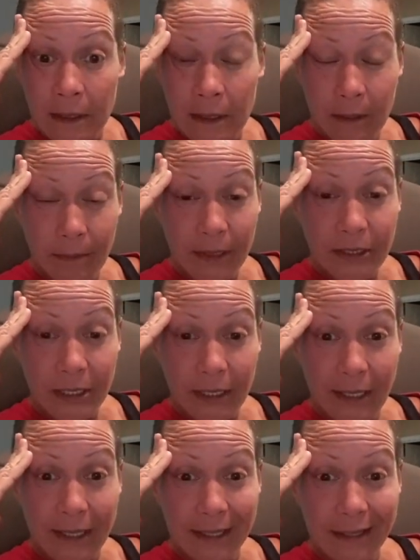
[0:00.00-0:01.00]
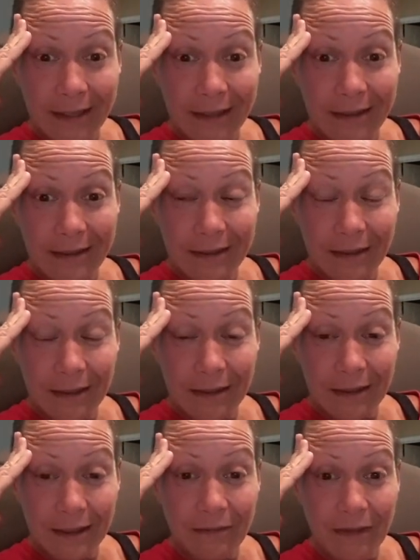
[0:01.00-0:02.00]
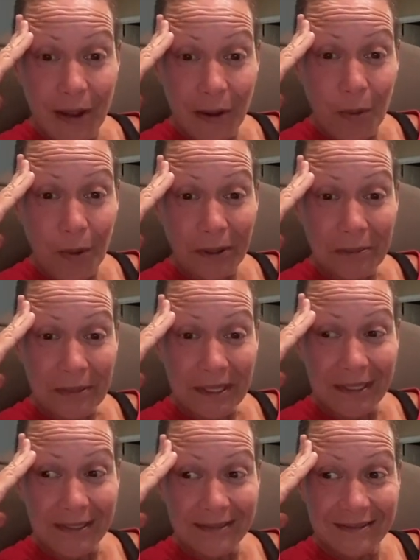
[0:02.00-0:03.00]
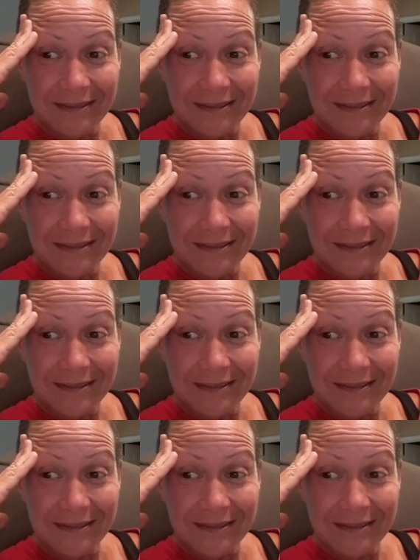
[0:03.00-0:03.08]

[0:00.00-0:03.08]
how much I ate of that watermelon.